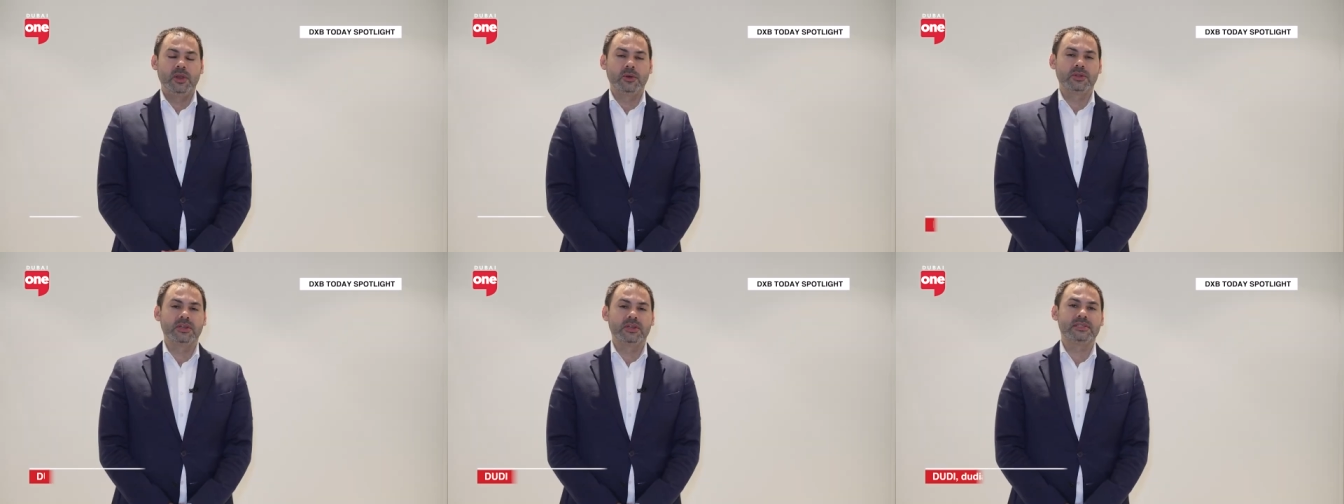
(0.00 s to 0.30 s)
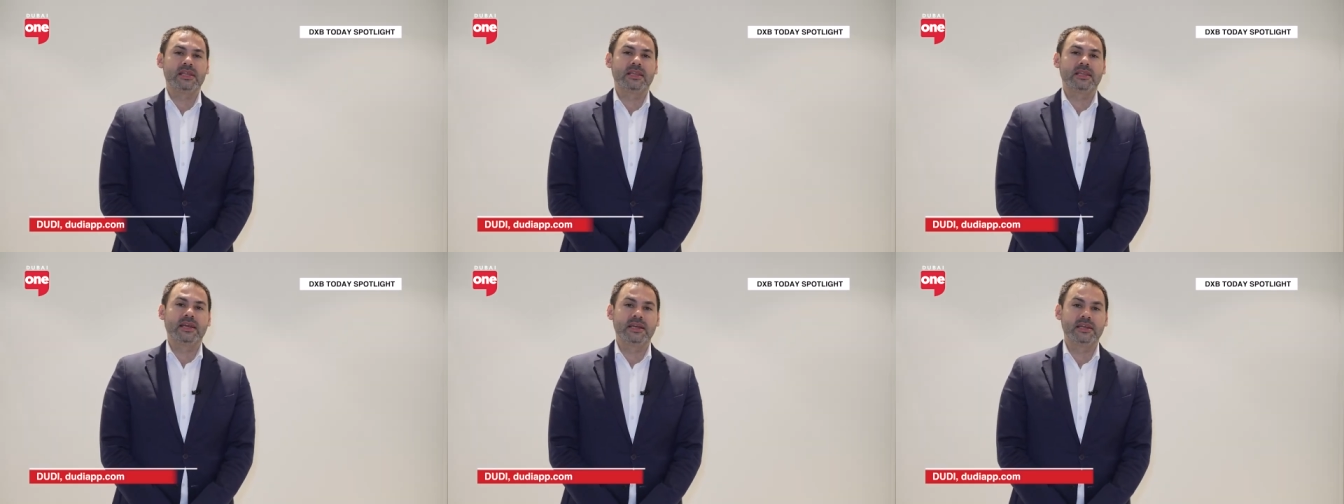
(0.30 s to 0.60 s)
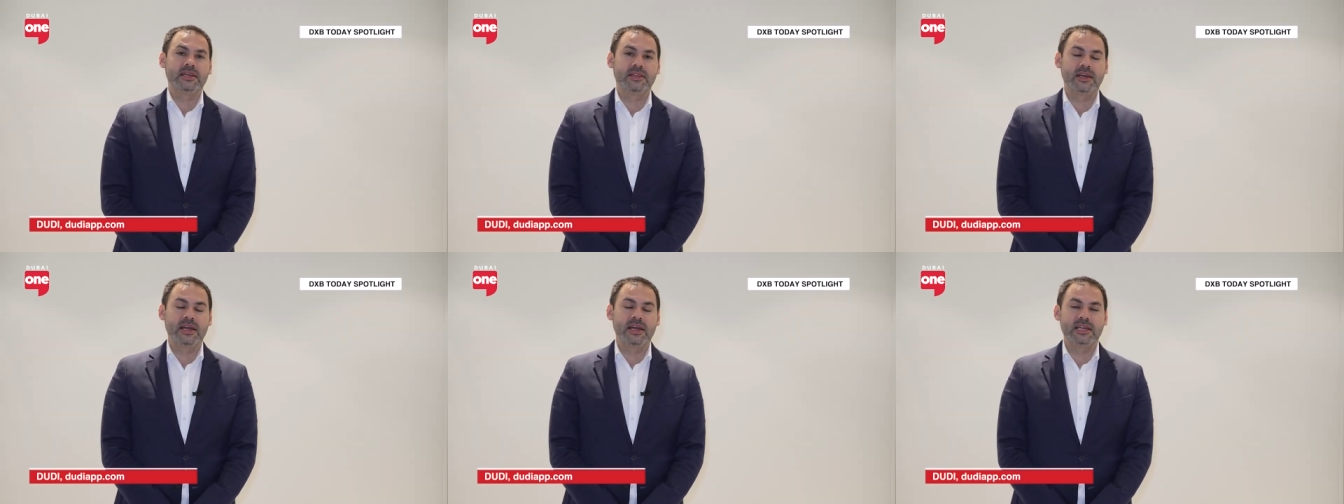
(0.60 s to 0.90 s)
noticed that
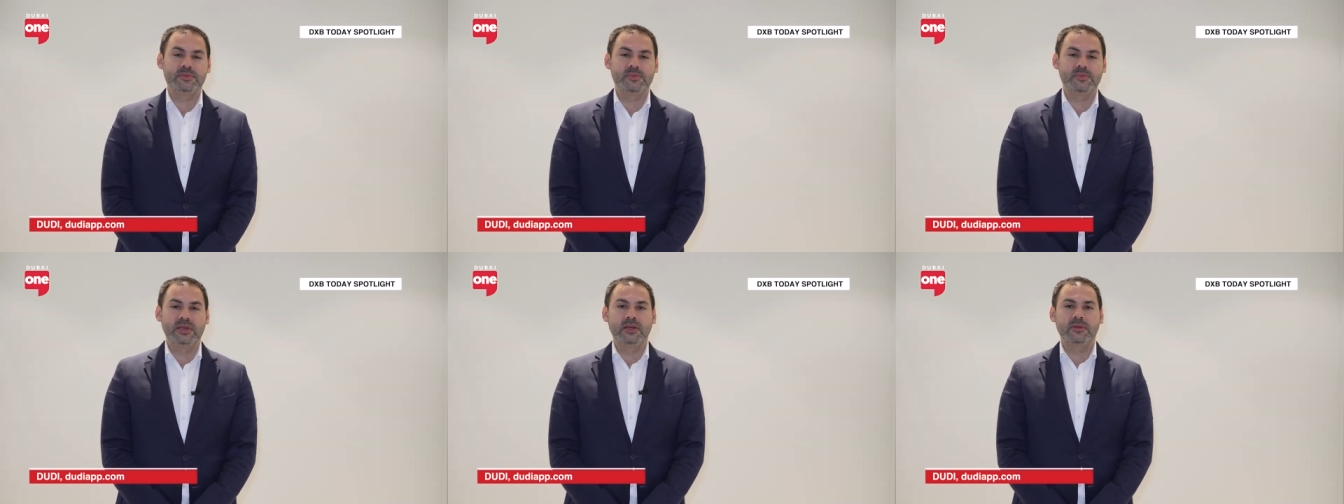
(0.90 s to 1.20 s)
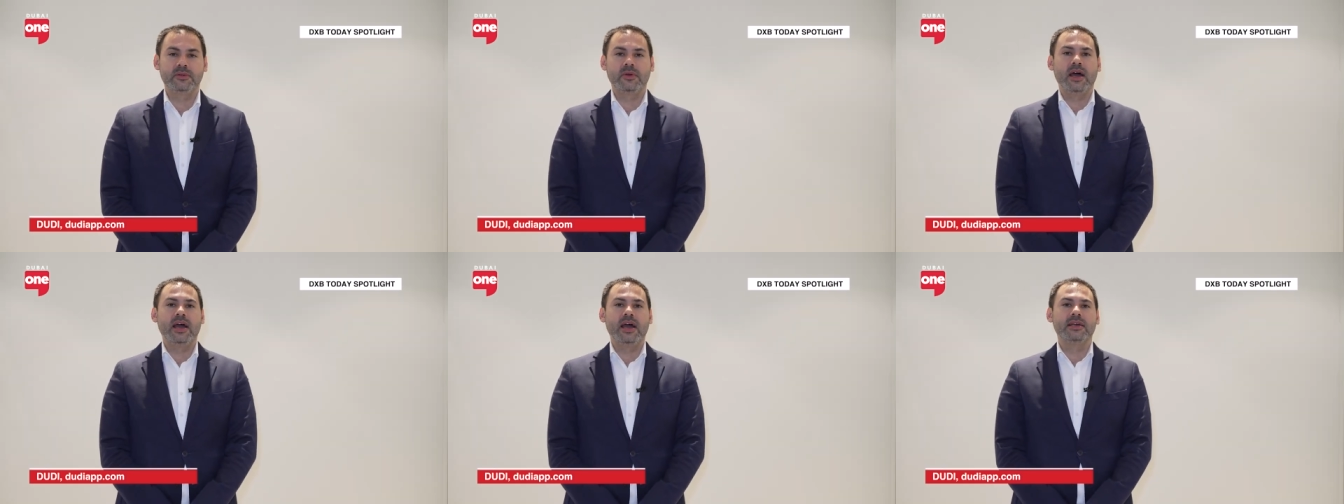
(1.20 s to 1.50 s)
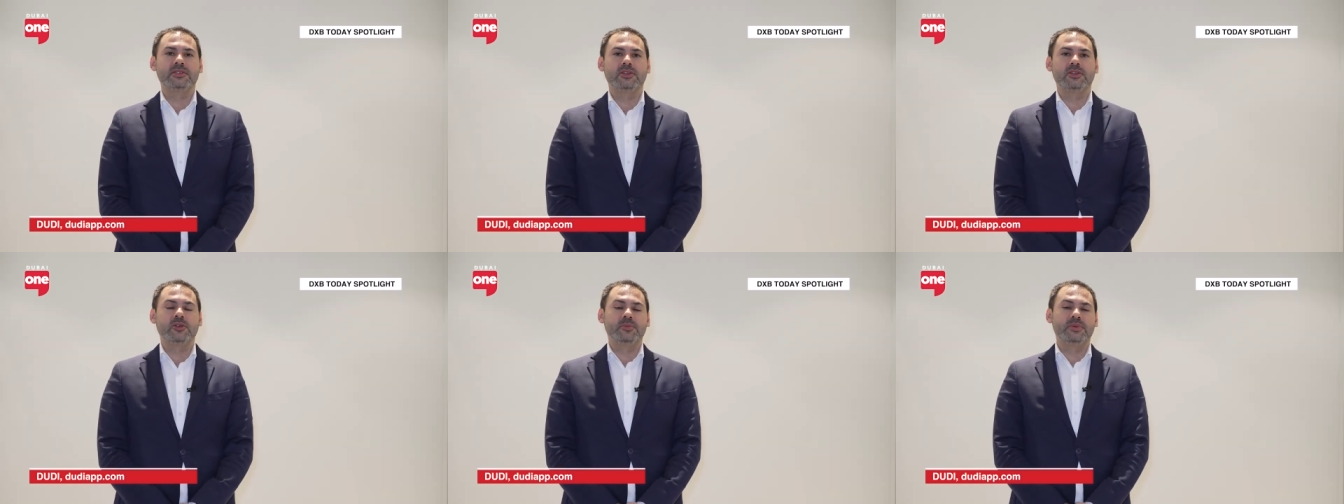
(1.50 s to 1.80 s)
there has been a
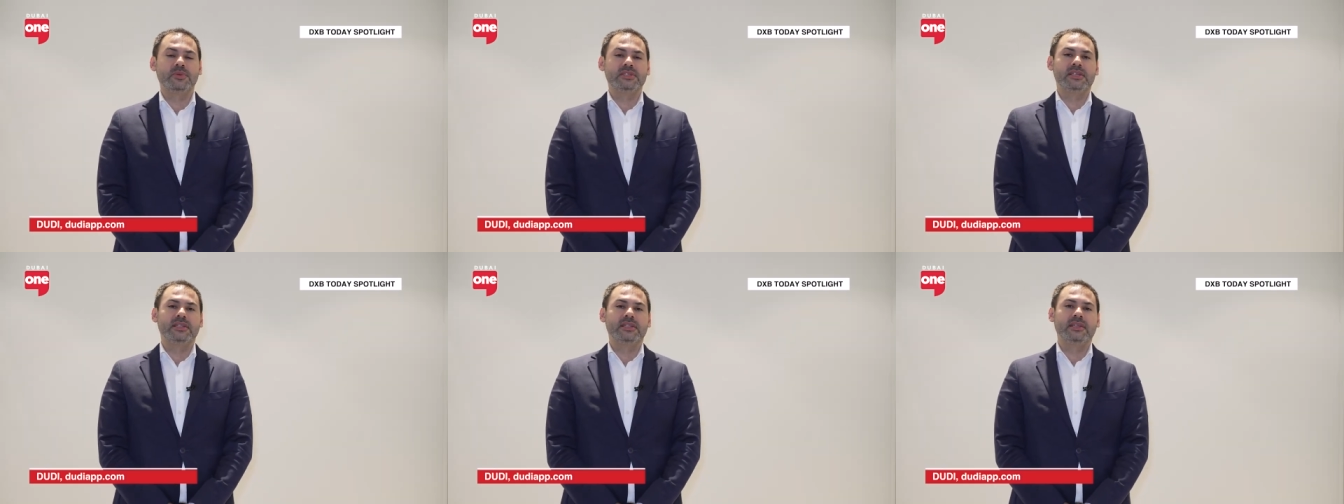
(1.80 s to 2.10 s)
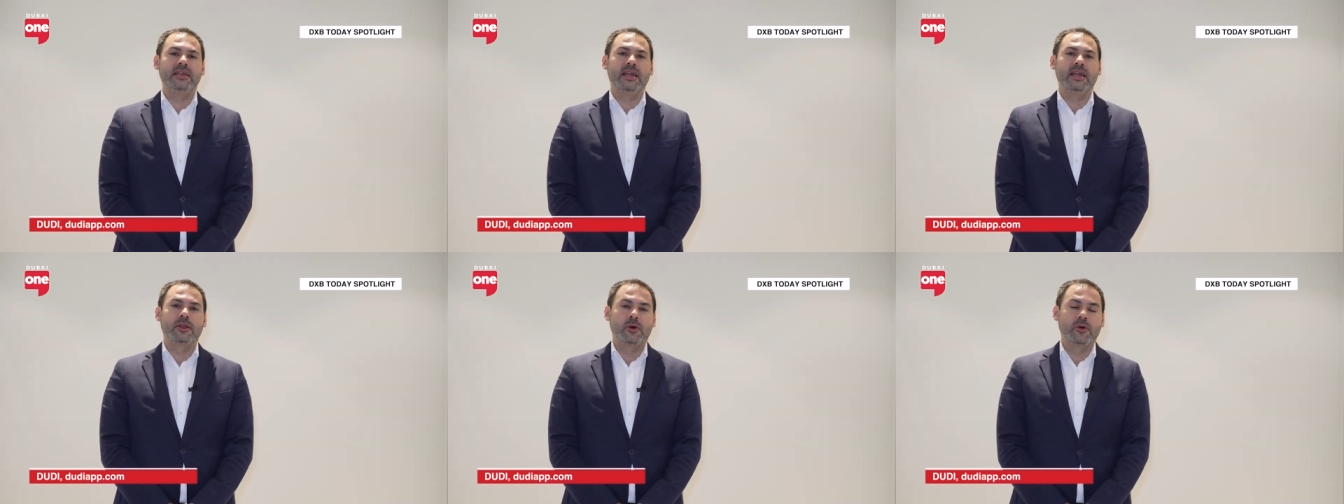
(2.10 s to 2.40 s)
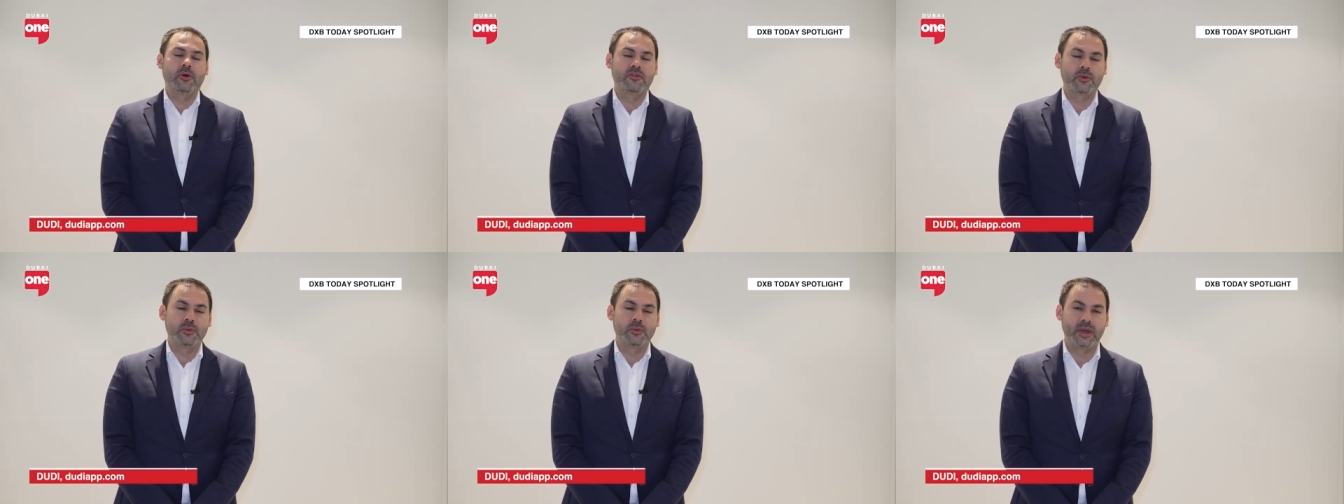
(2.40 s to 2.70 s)
rise in obesity and
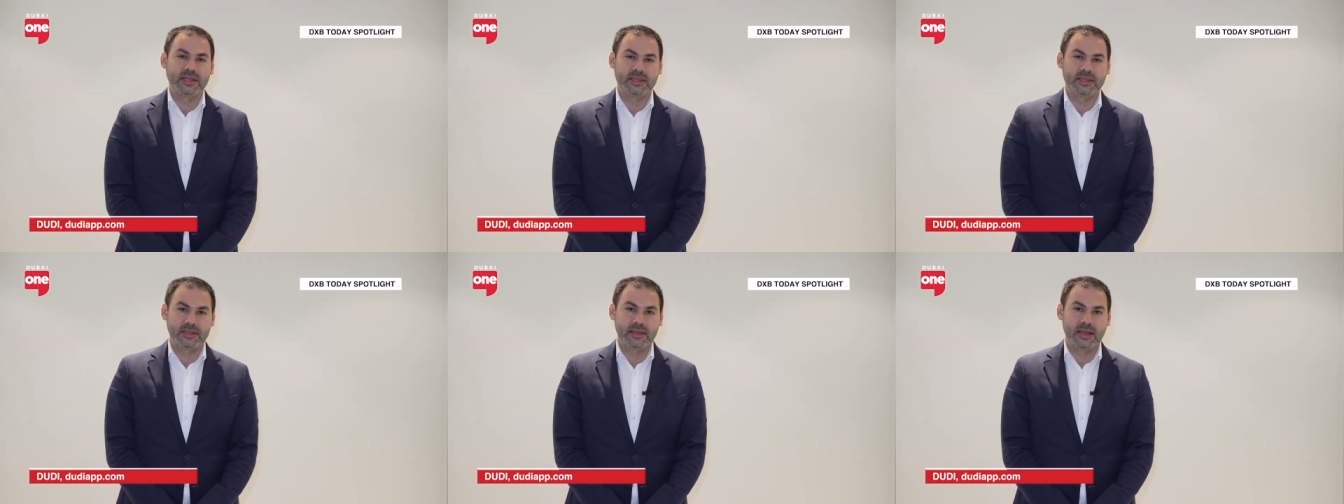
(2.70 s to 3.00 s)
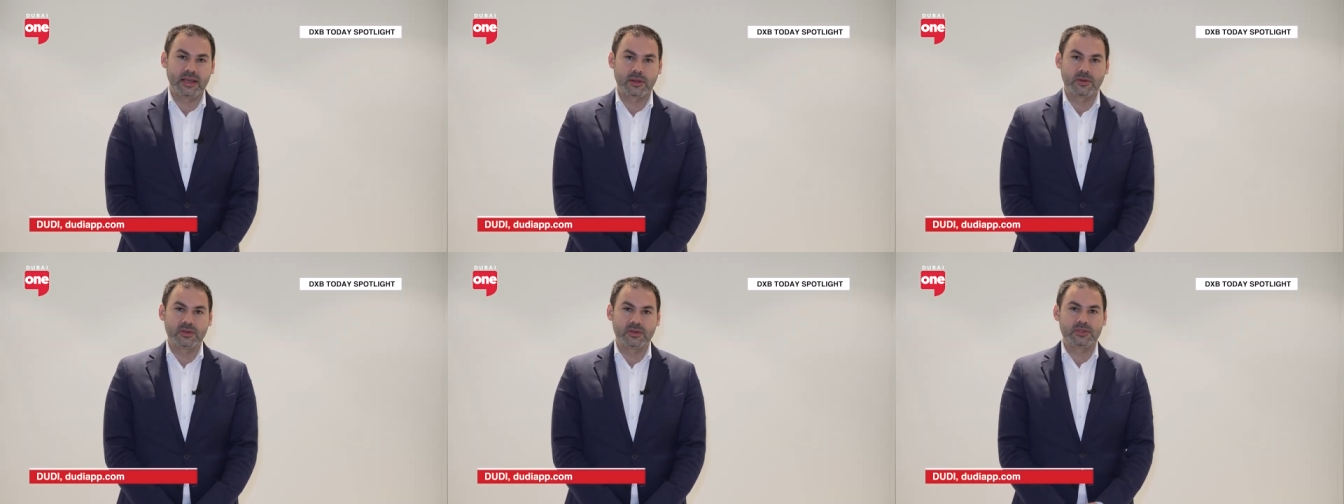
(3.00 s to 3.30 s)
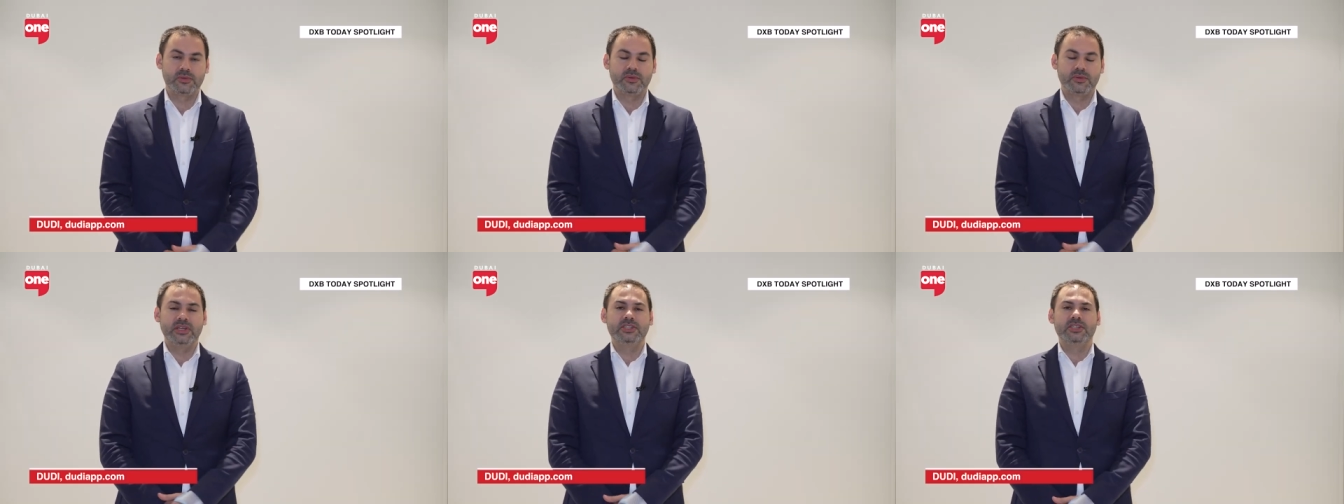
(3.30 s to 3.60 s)
overweight across
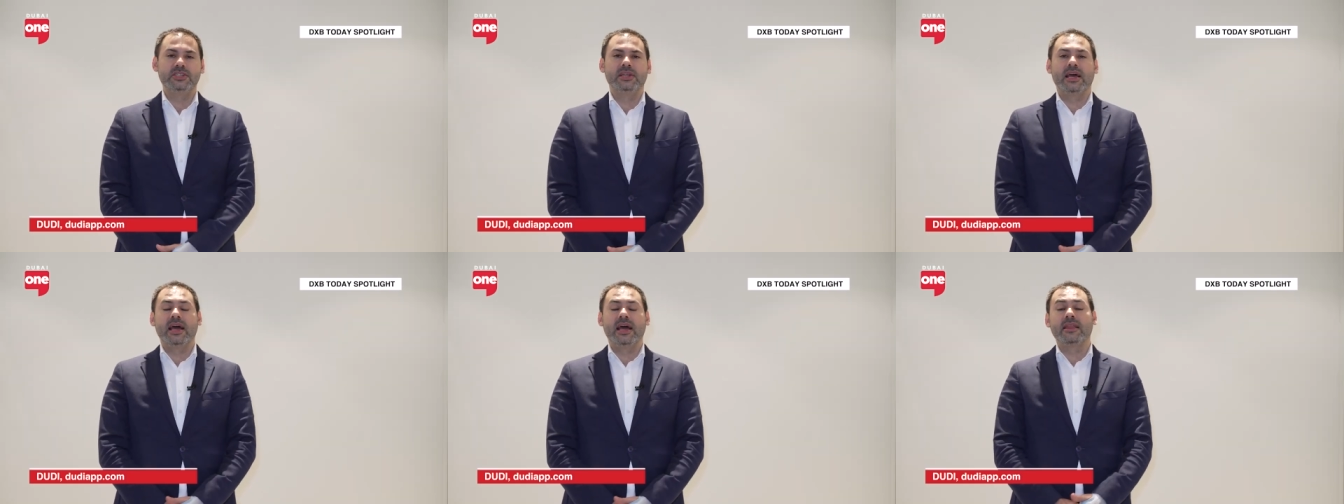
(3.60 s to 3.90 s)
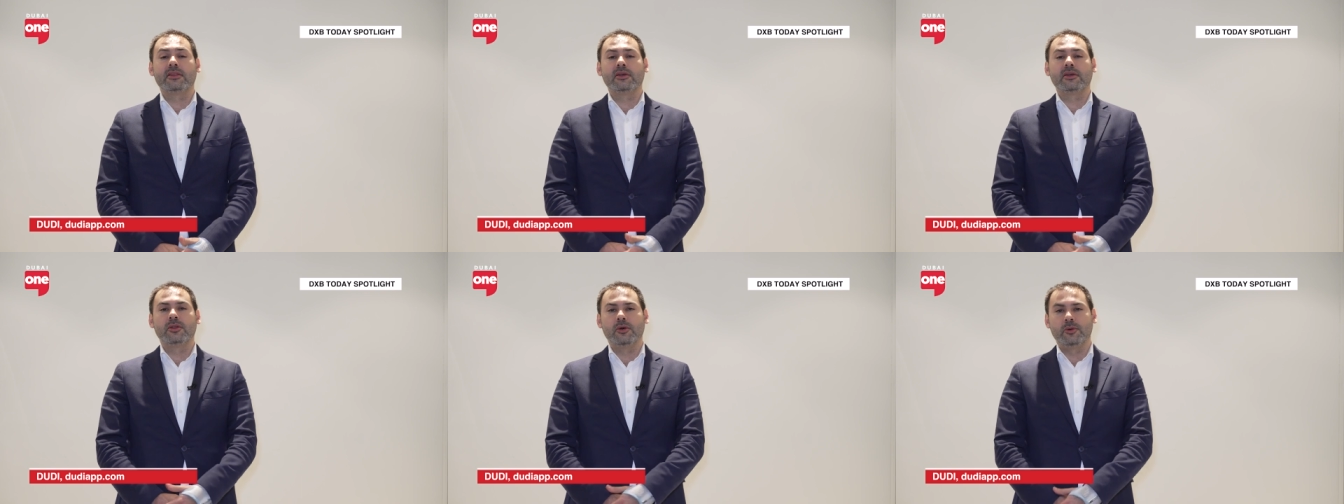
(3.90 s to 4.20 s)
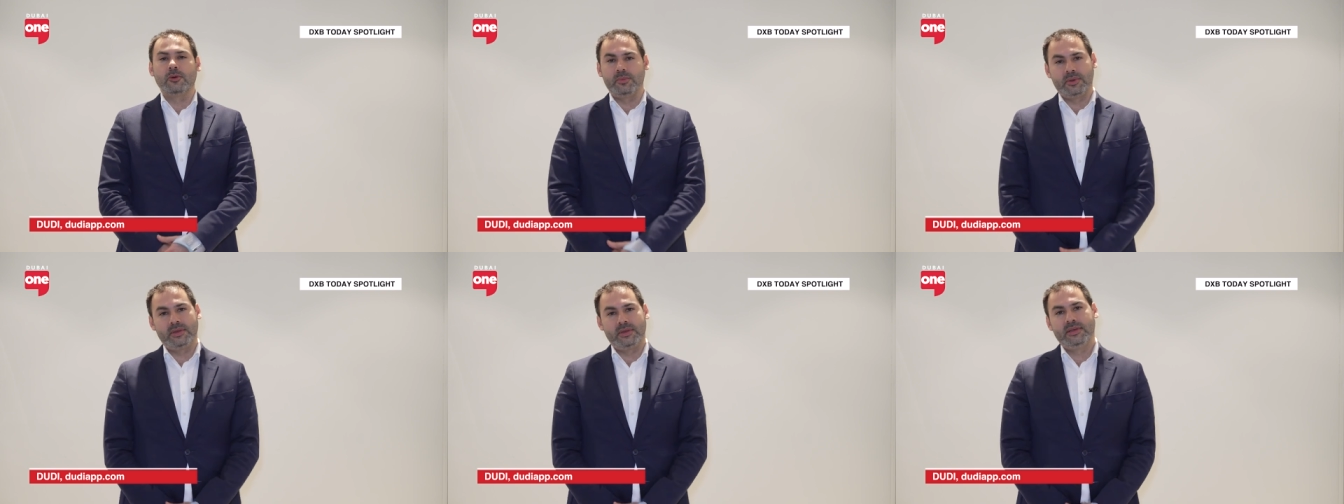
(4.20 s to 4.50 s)
the region and the
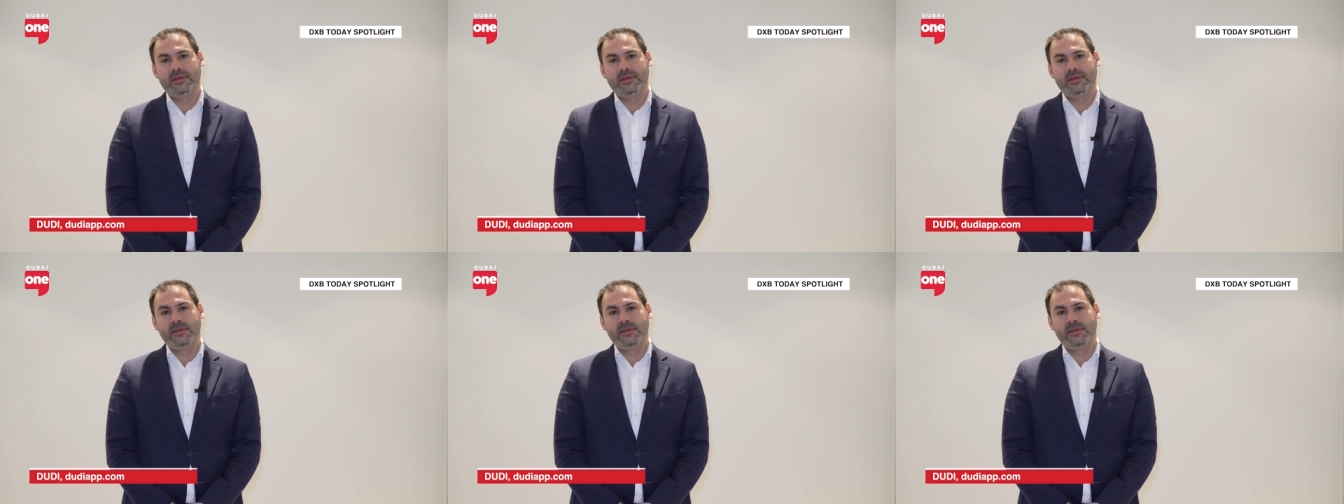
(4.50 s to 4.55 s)
globe.